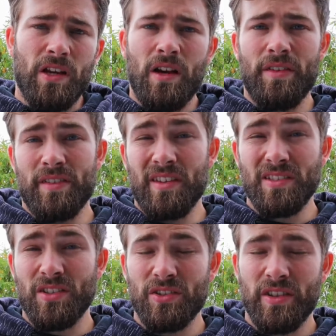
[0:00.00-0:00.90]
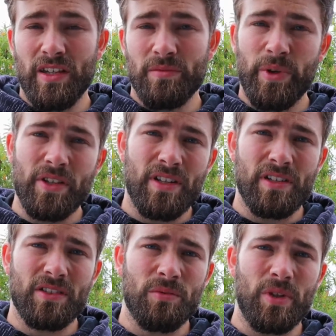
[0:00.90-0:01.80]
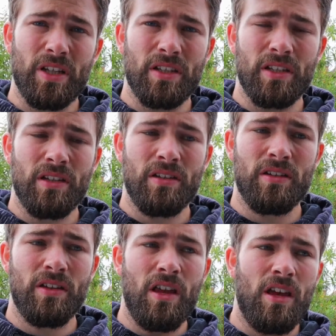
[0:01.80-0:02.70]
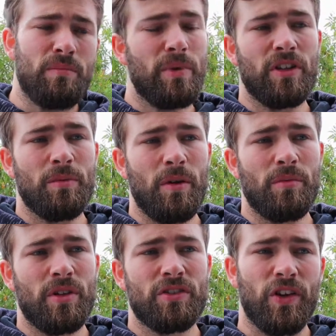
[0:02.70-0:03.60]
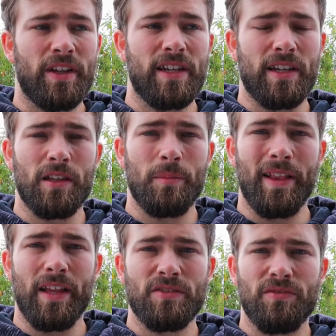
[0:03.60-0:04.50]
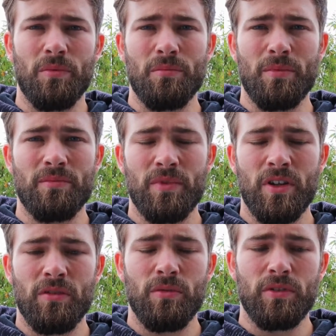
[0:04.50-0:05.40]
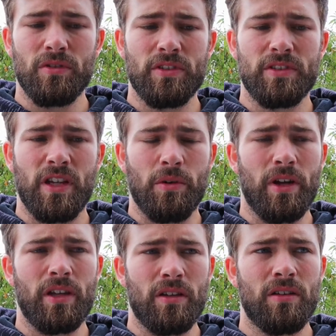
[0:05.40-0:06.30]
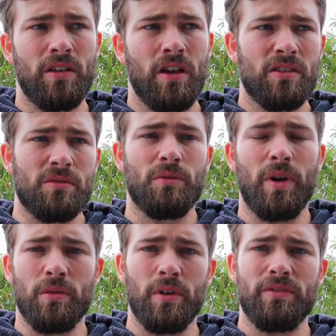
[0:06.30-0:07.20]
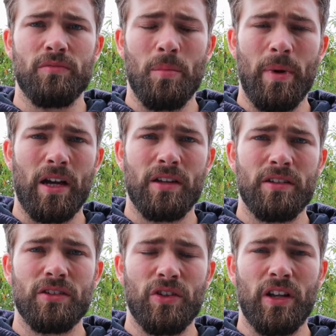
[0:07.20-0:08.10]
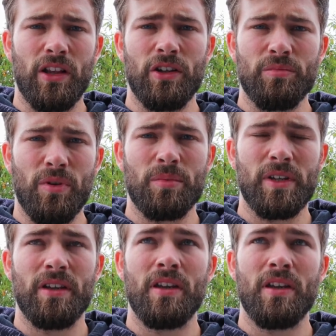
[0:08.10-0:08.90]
I think that's a good thing, because then it's going to be building them up, trying to take a little bit less from, or take away some of the weight away from my back, trying to load it properly.